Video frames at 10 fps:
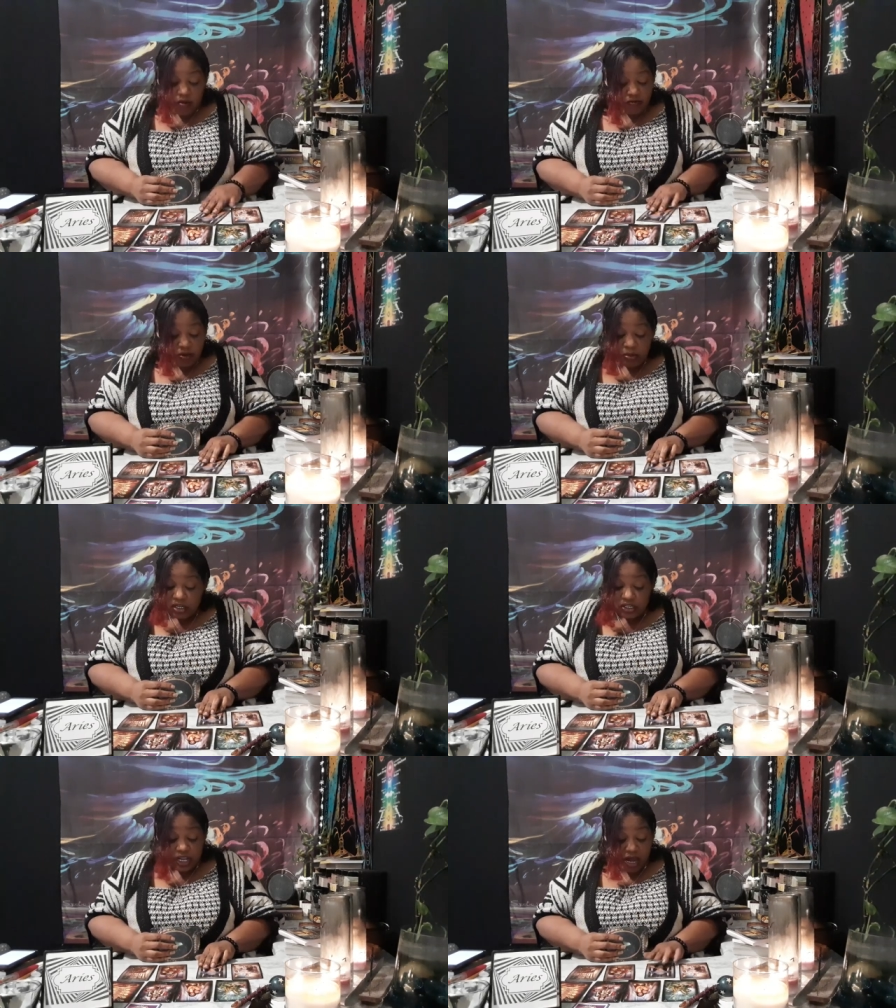
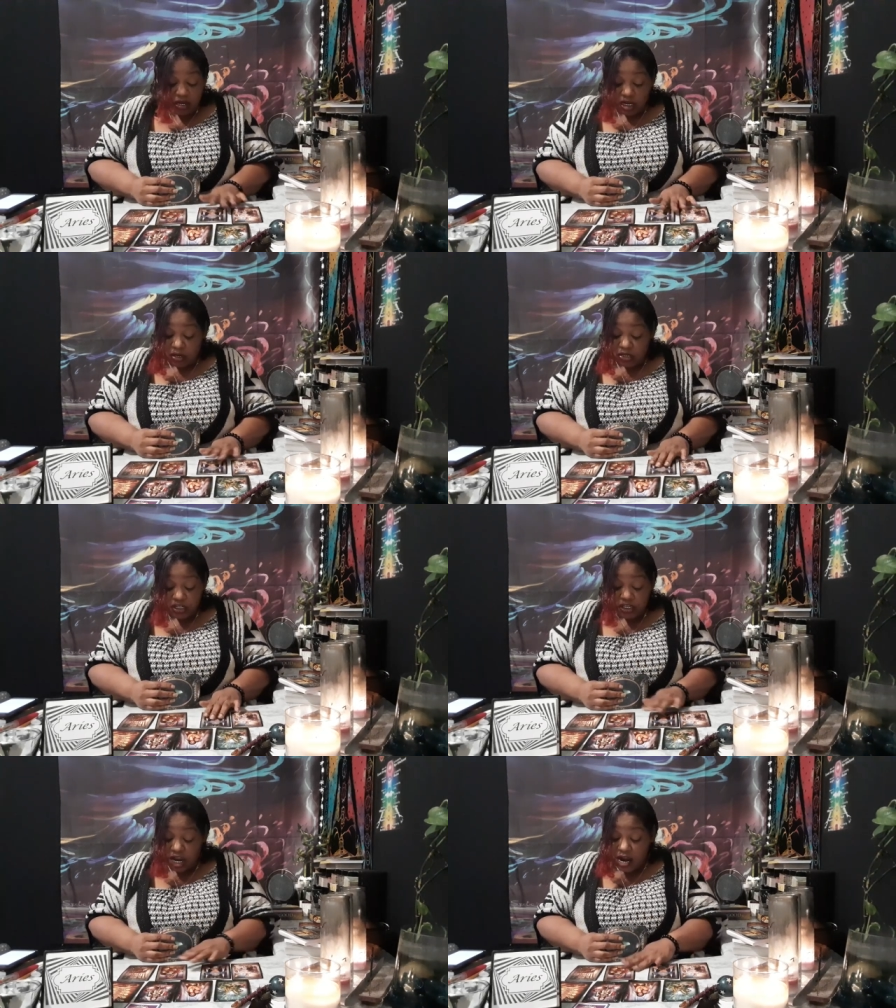feminine's down here. And this
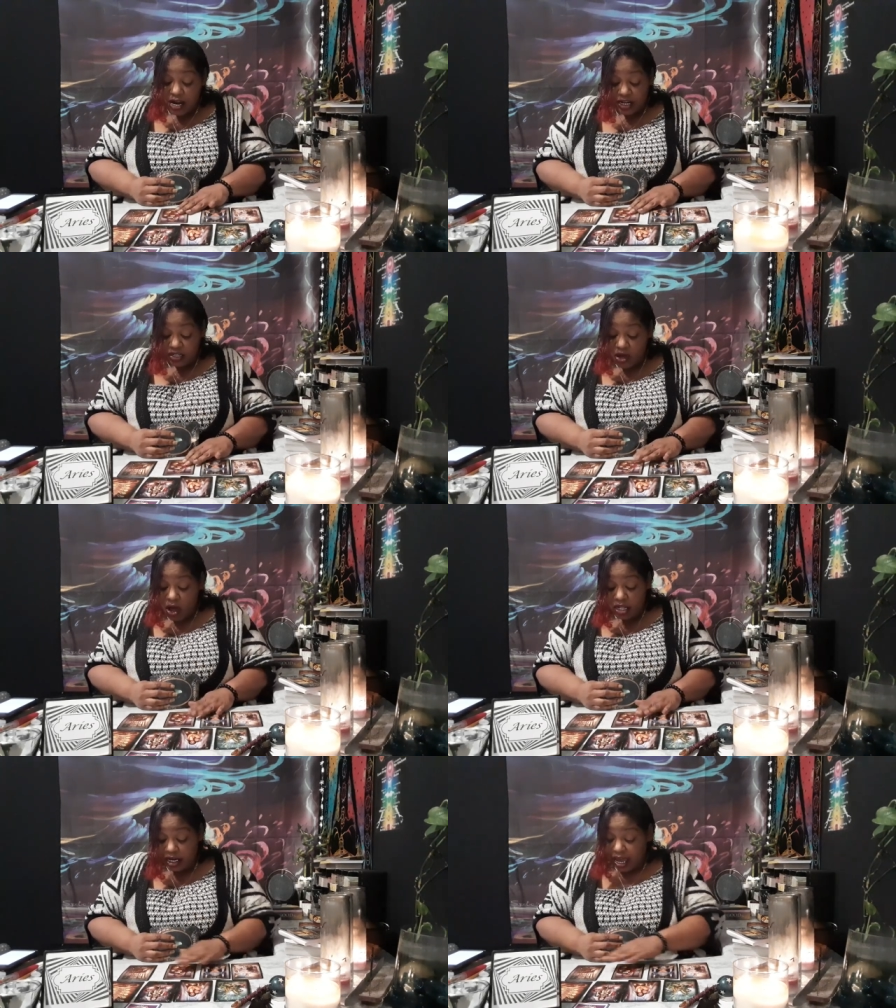chariot is
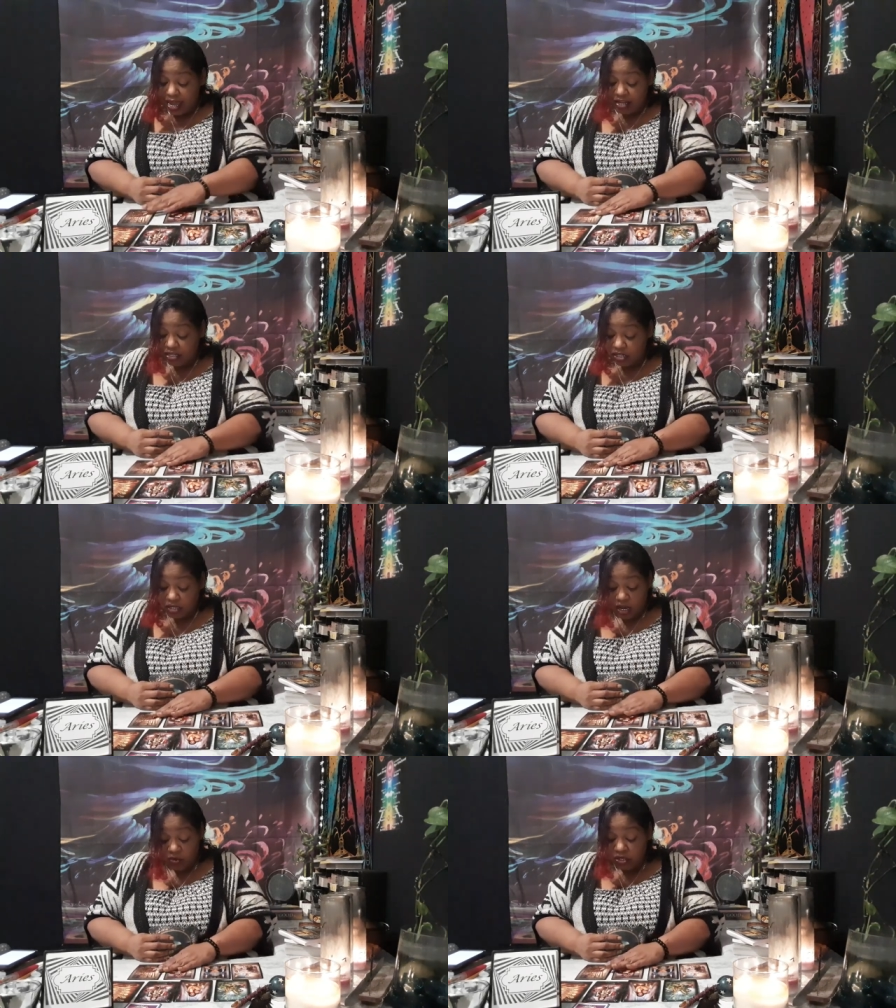hauling ass.
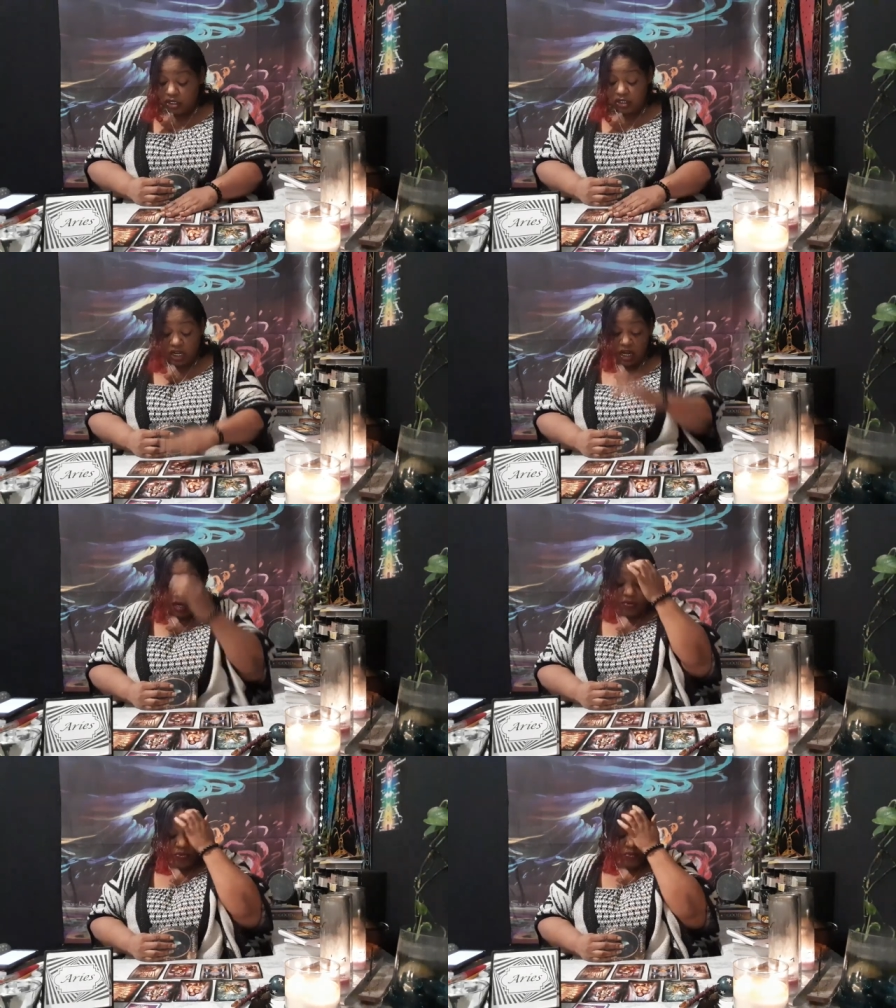I'm just
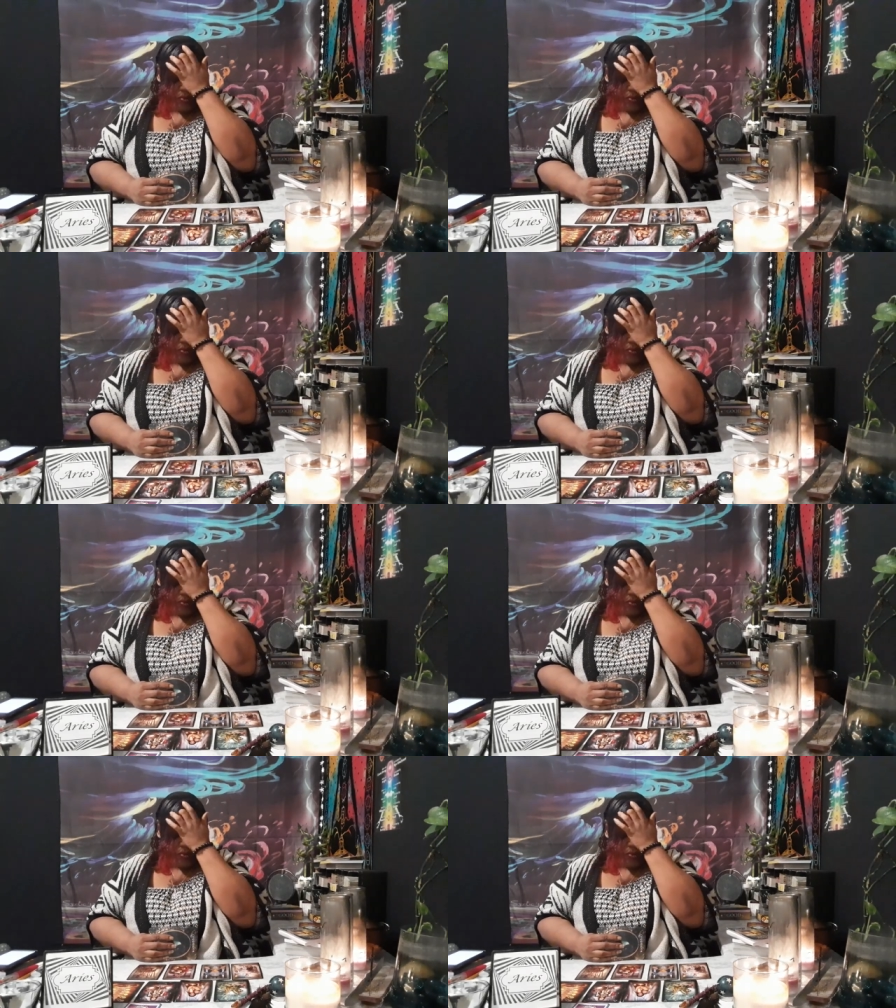saying.